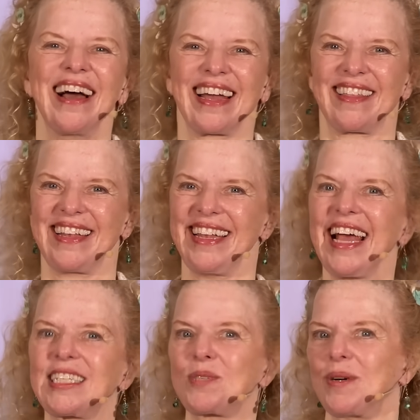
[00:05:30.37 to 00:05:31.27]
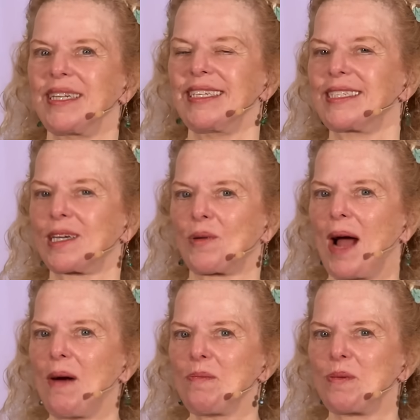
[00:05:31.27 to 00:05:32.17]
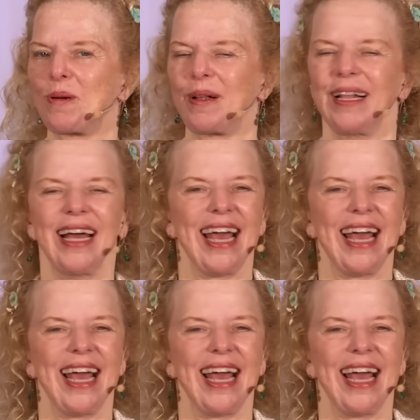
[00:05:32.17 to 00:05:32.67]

Okay, the next one is the crown pull,